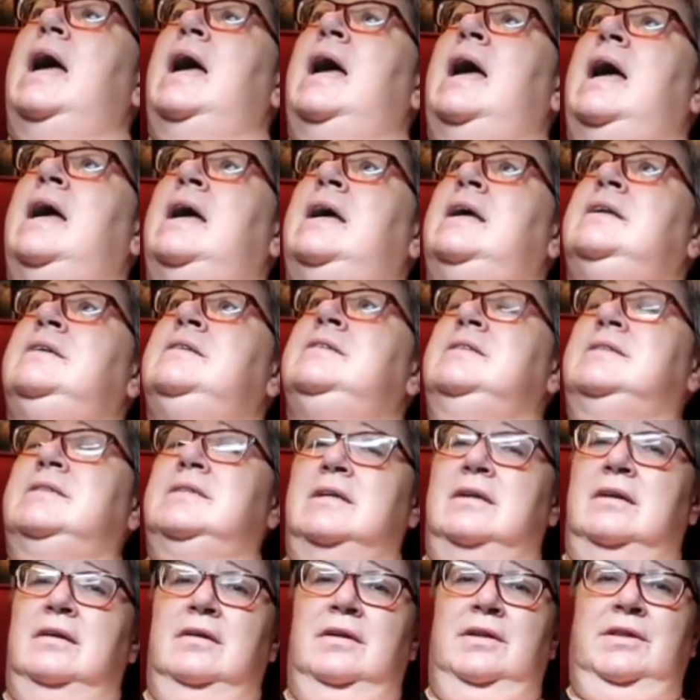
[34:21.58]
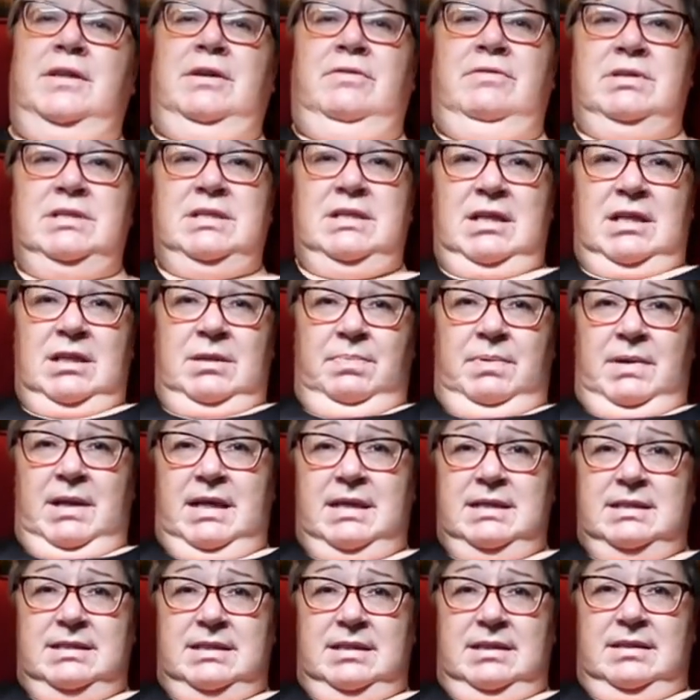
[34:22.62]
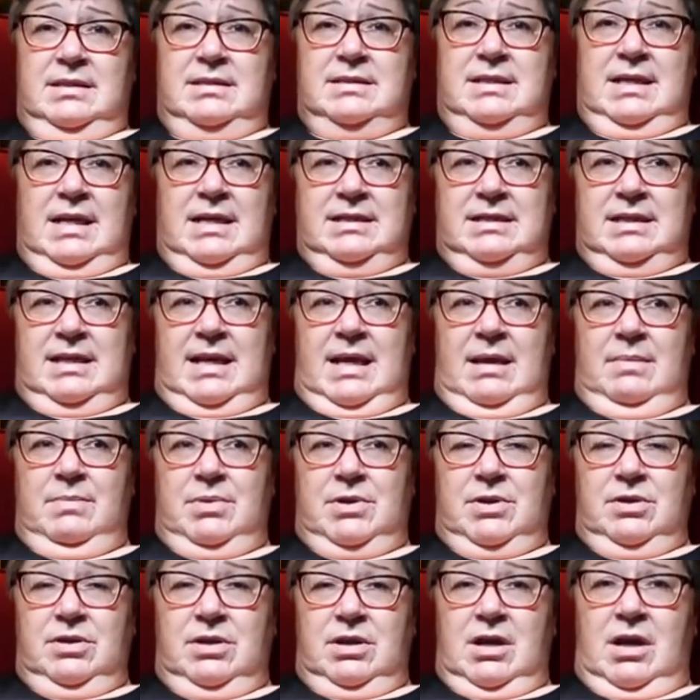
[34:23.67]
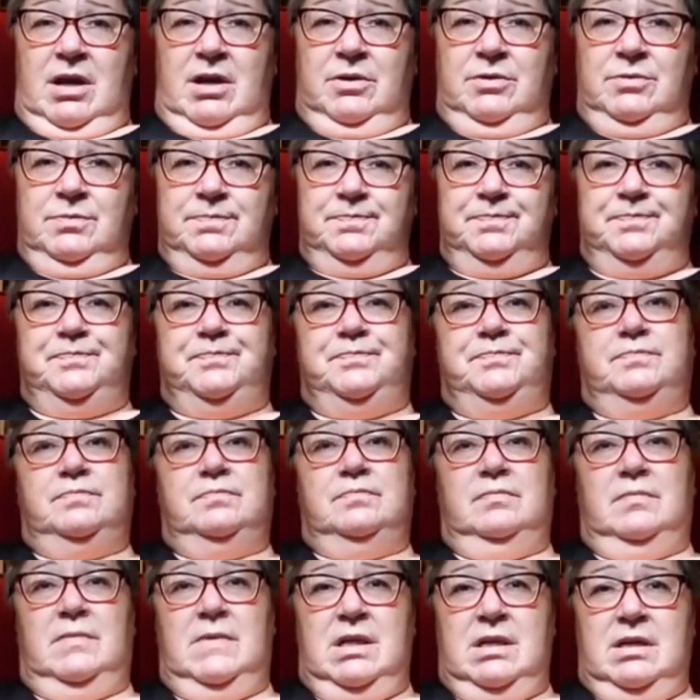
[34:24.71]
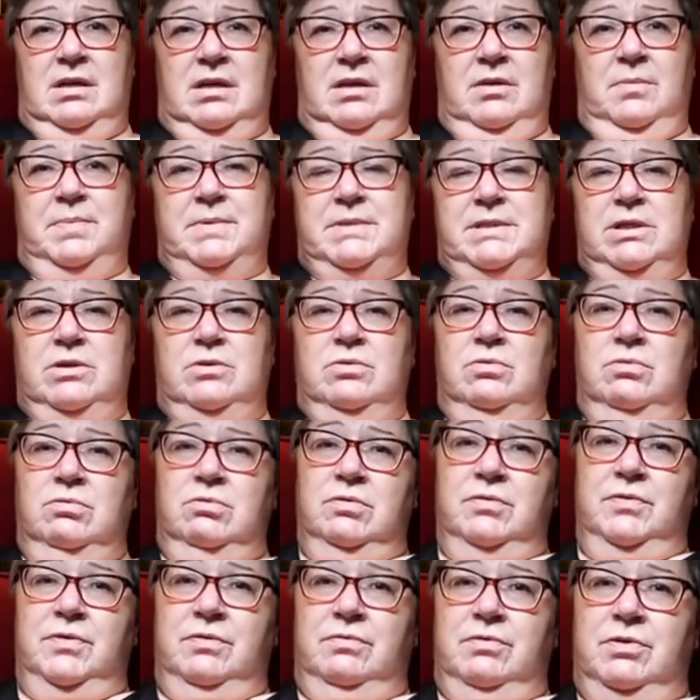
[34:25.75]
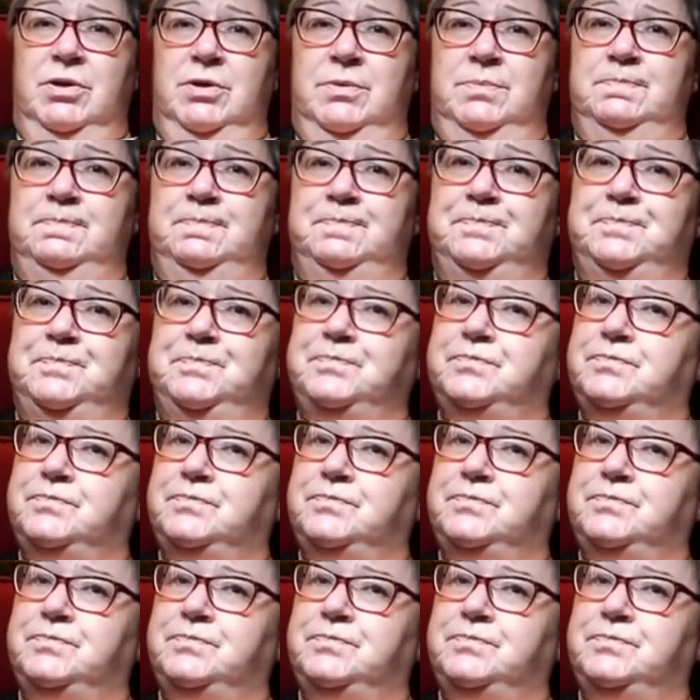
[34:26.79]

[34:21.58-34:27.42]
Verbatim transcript: And there is another place that the standard lamp can go, in an opposite corner of the room